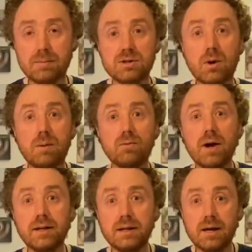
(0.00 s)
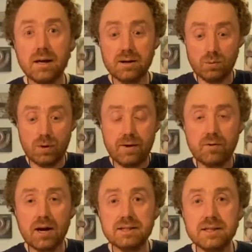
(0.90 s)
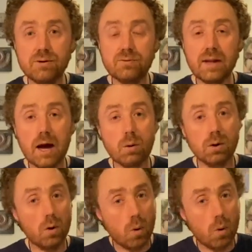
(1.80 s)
so I'm ready whenever I see a flower